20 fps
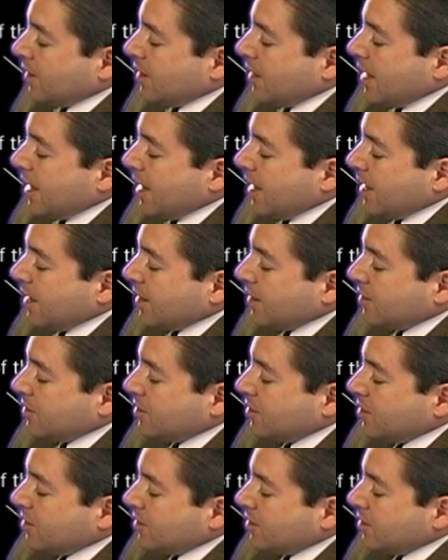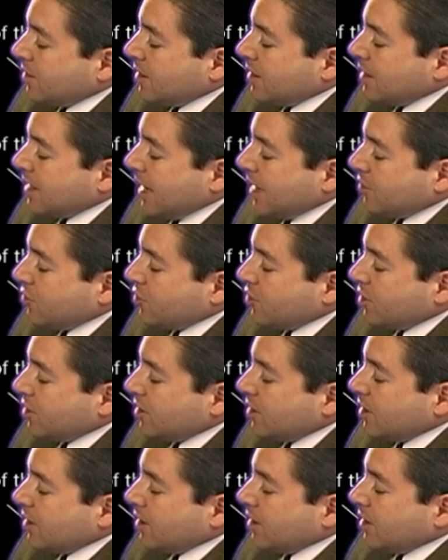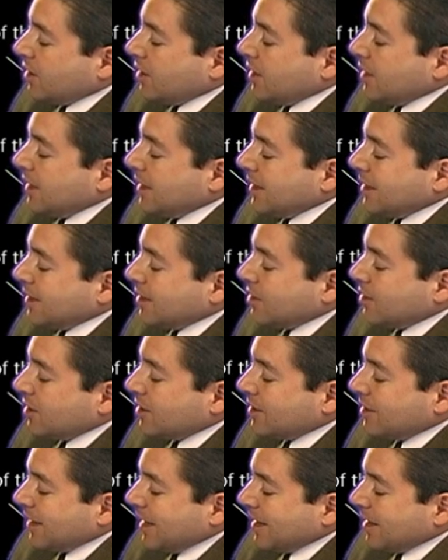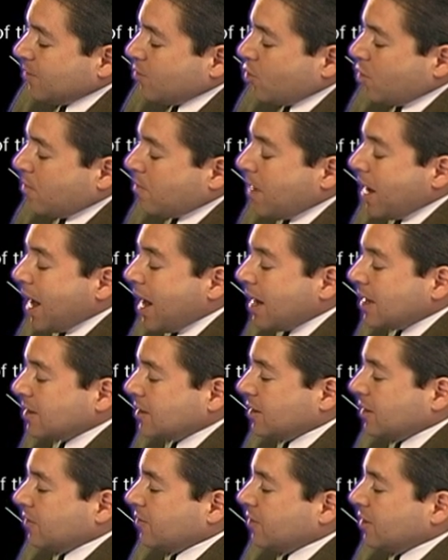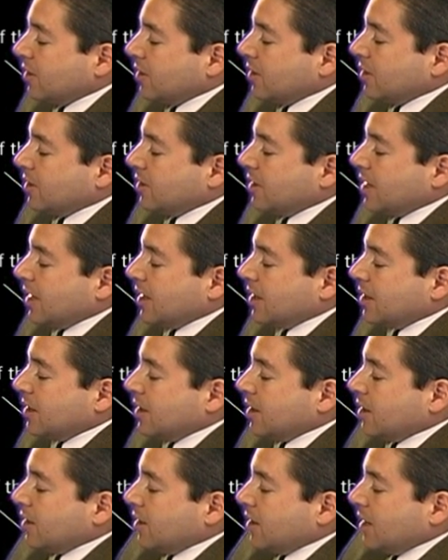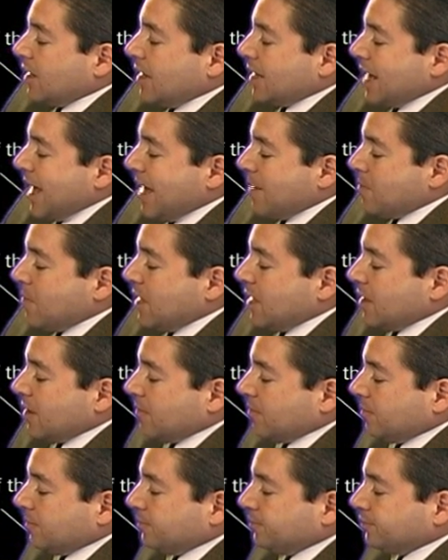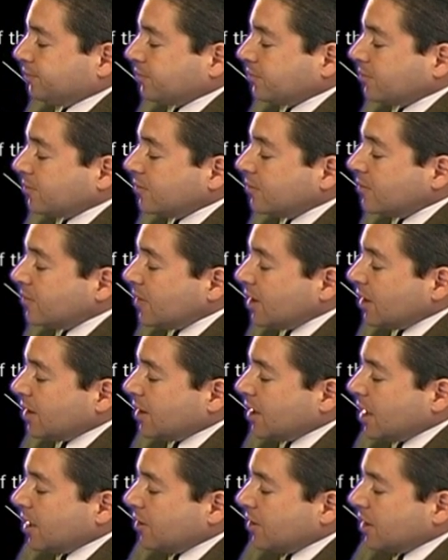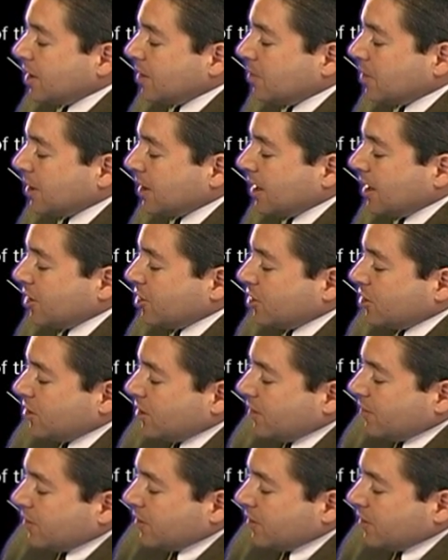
and the nitrogen is slightly more positive than an amine. The other implication of